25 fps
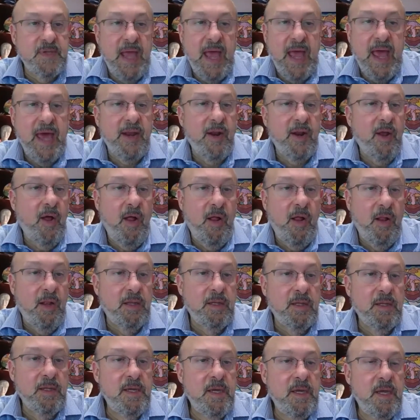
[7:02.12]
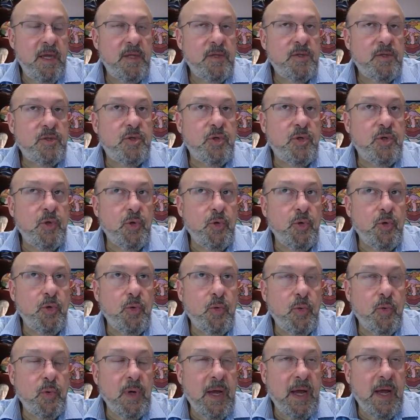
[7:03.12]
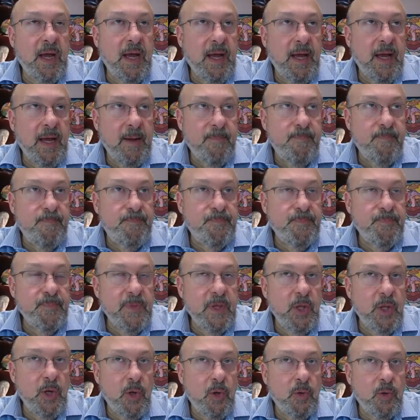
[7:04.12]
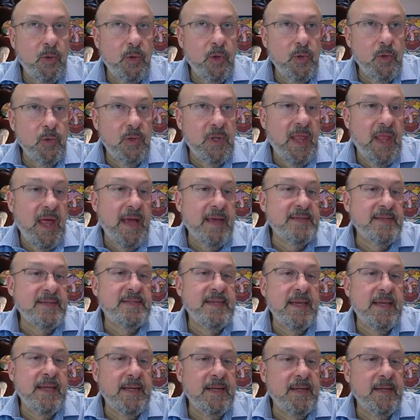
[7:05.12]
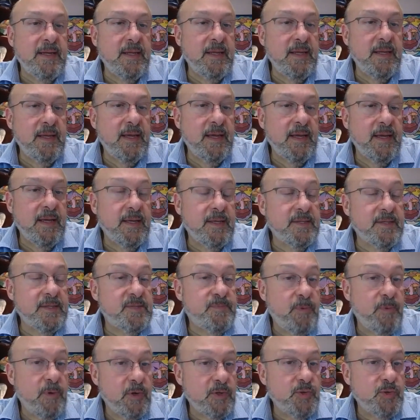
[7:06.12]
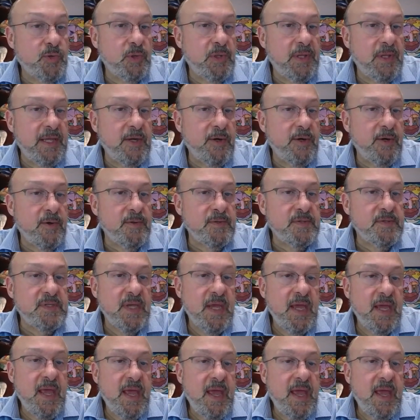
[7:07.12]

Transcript: at all to utilizing spiritual leaders.